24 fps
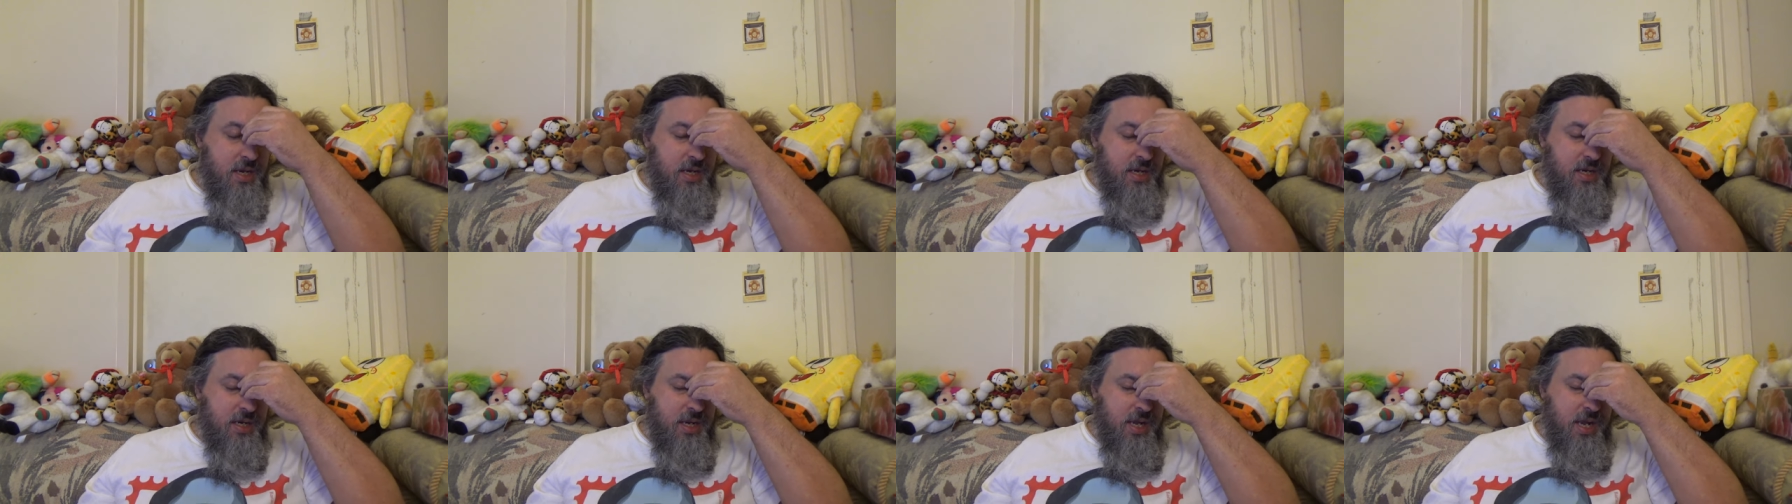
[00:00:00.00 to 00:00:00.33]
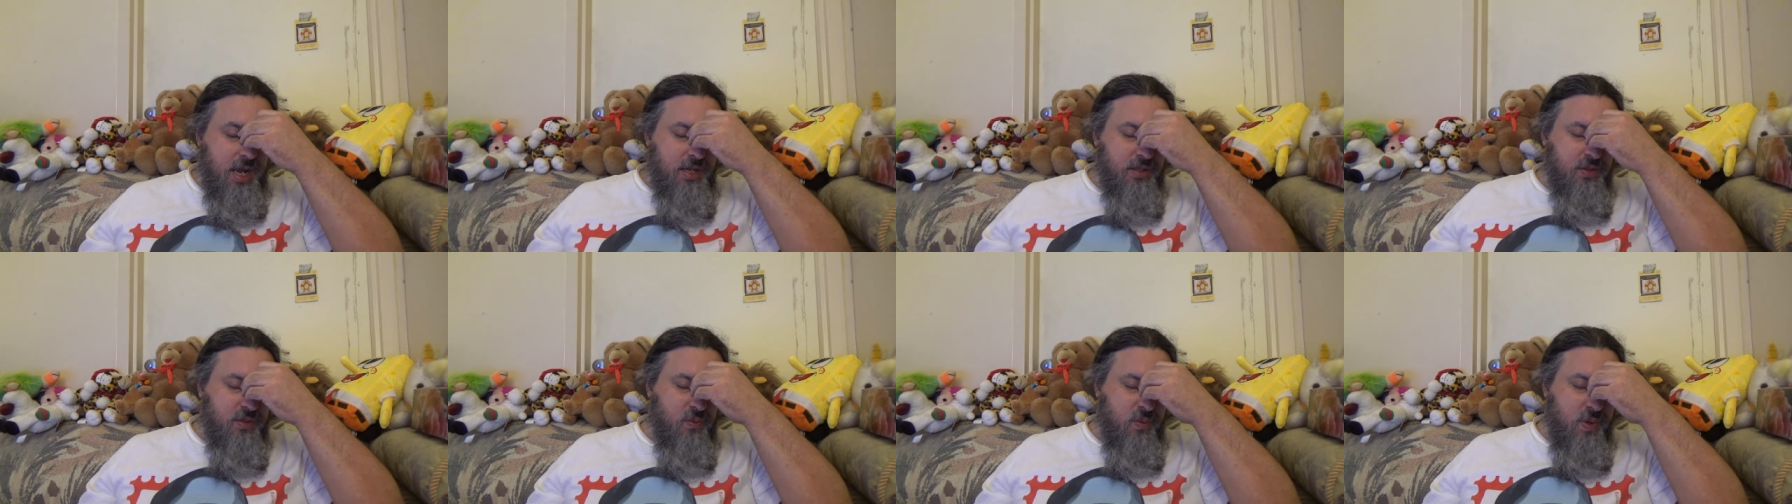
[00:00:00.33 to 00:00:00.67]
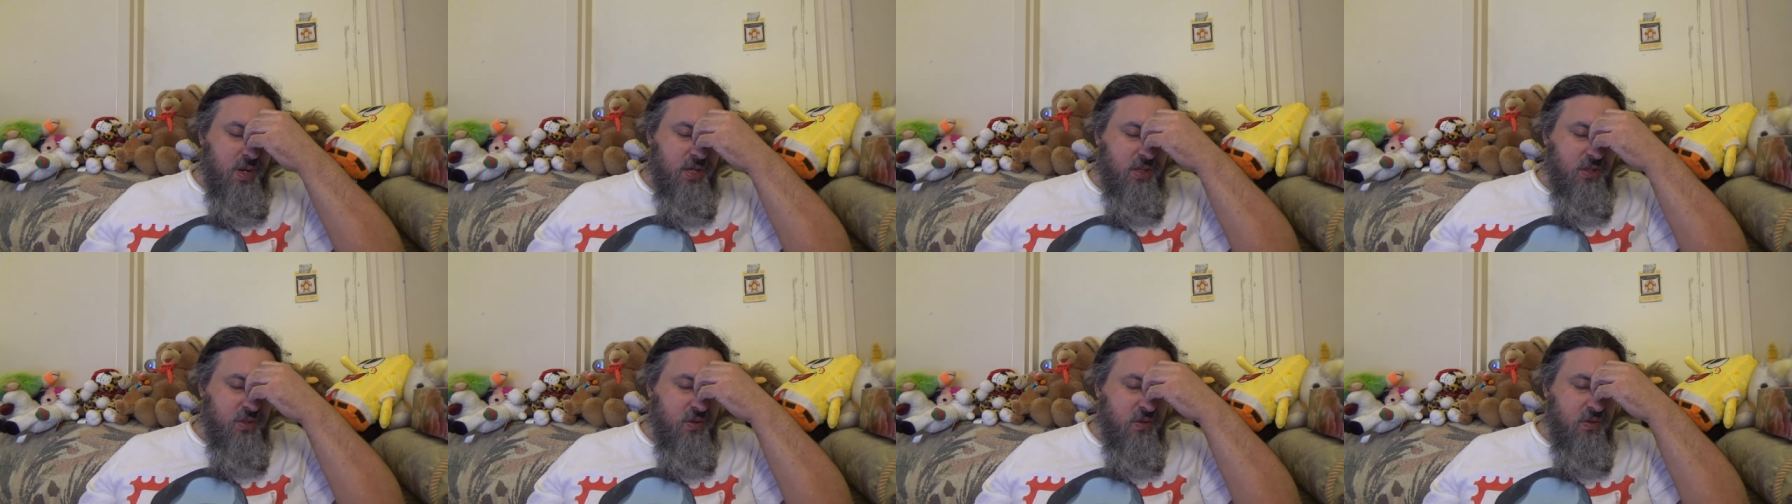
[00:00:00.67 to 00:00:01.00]
It hasn't
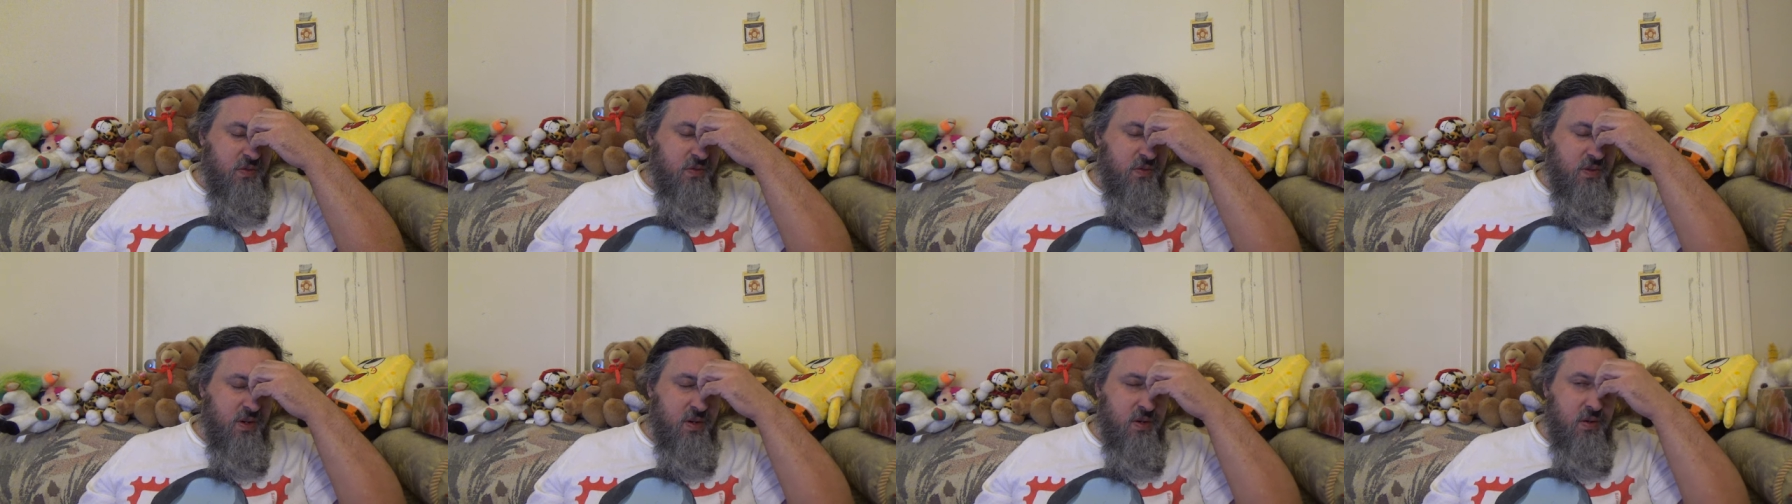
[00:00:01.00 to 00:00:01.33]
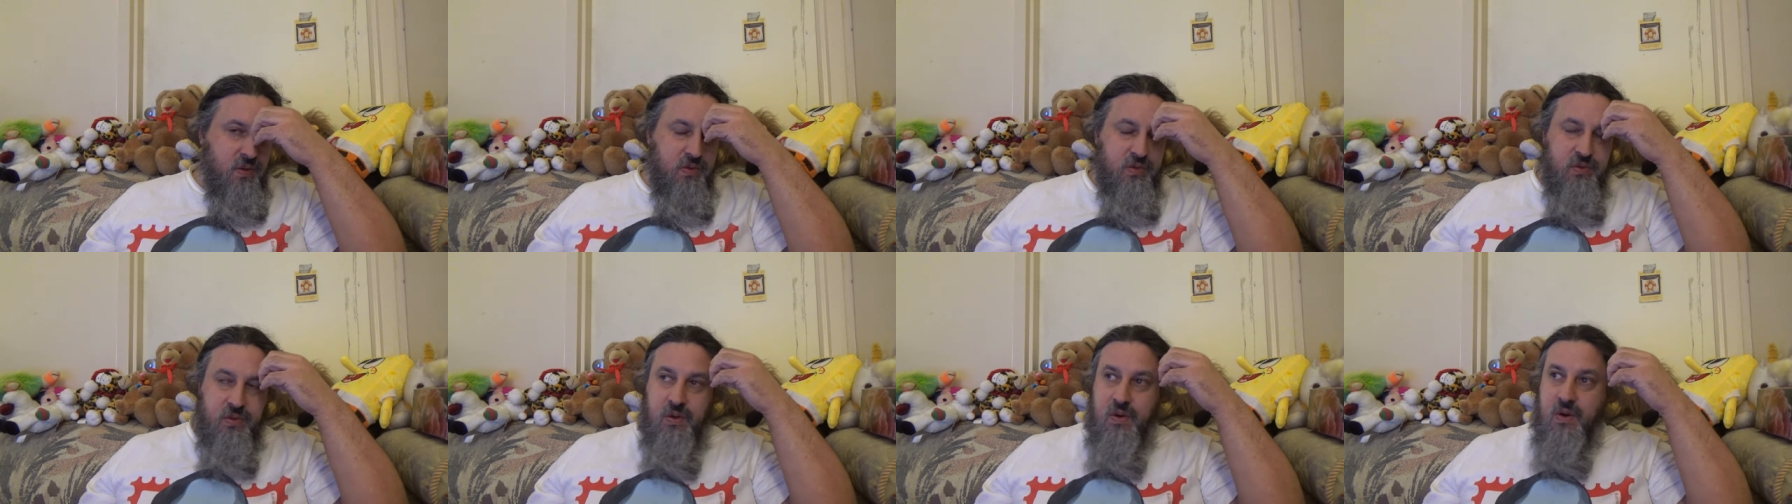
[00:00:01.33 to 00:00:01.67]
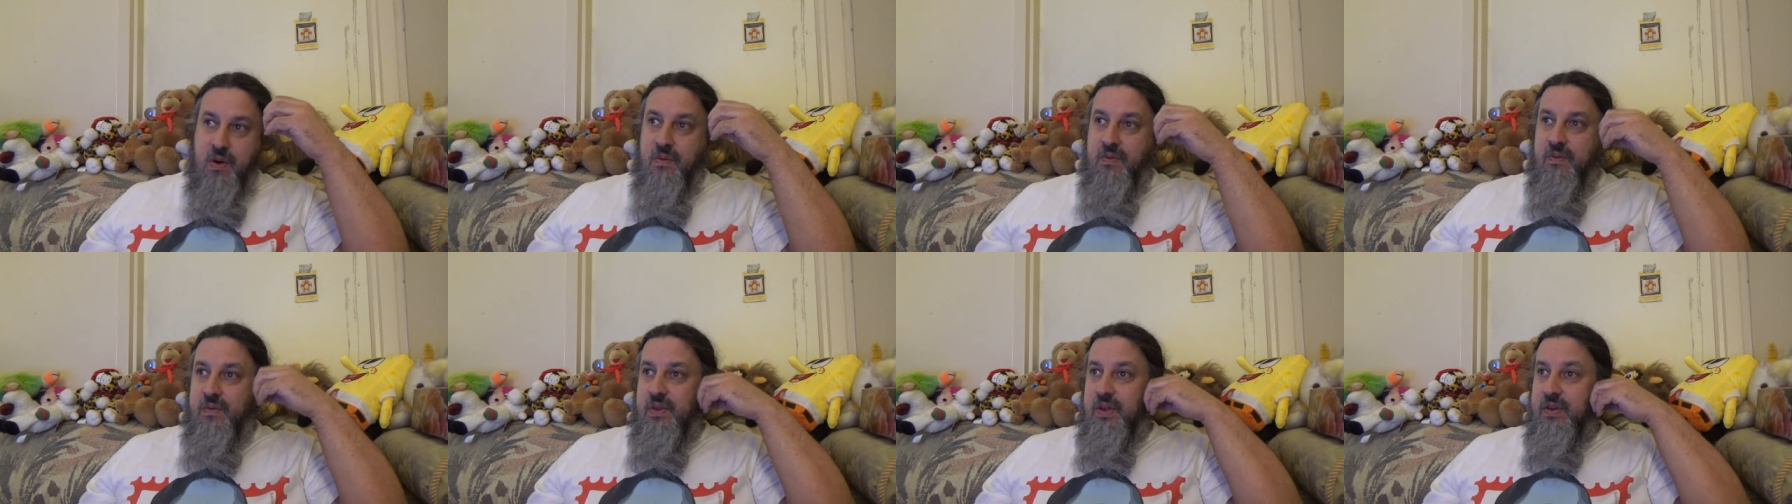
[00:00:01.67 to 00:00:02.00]
rained so far, so
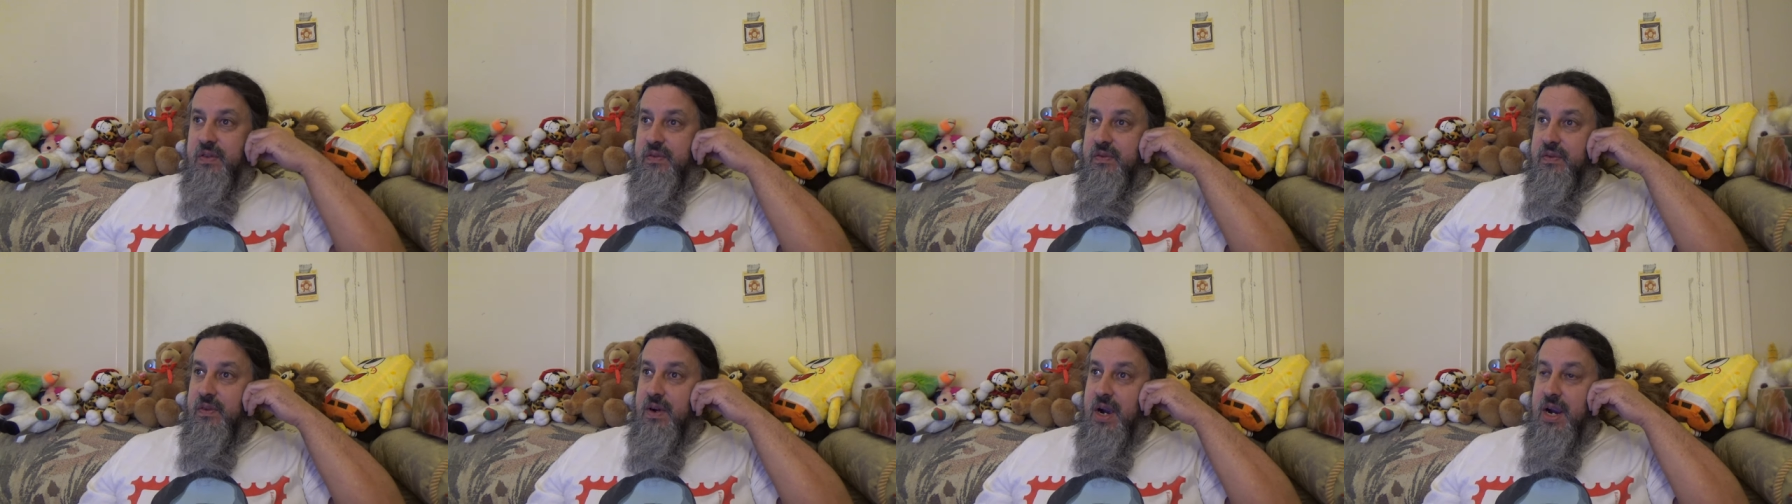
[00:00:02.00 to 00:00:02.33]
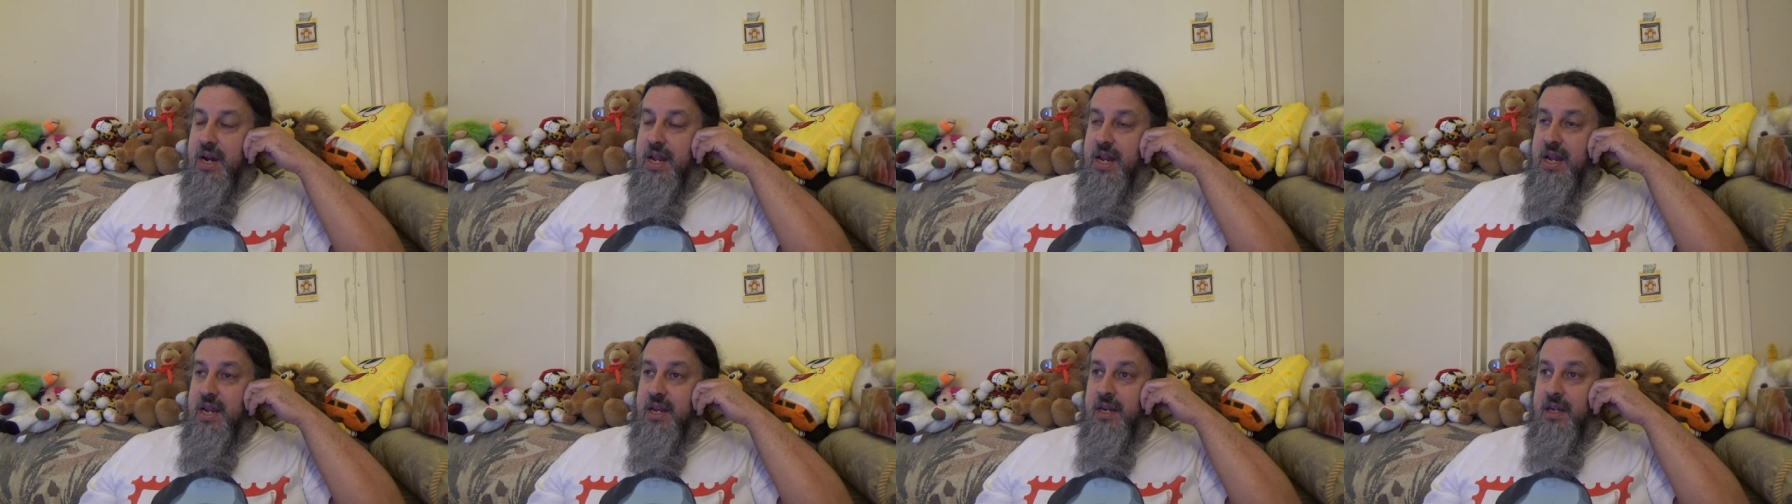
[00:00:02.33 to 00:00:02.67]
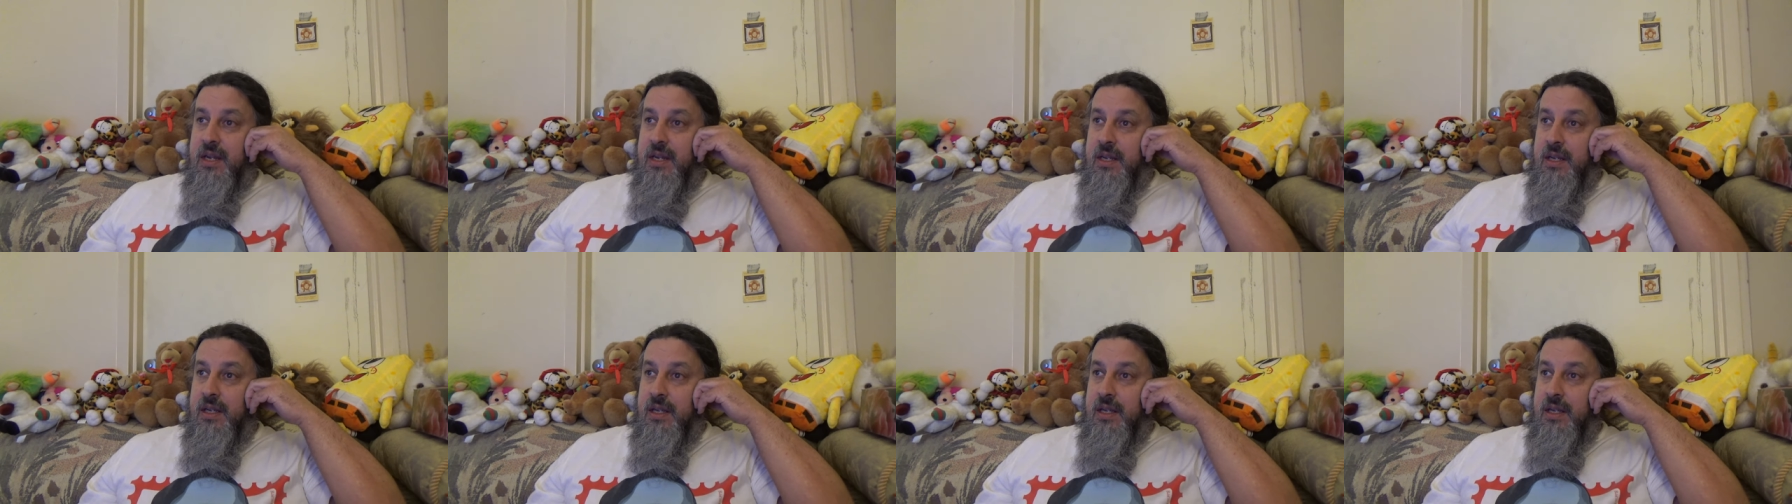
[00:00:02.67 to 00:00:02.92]
hopefully Friday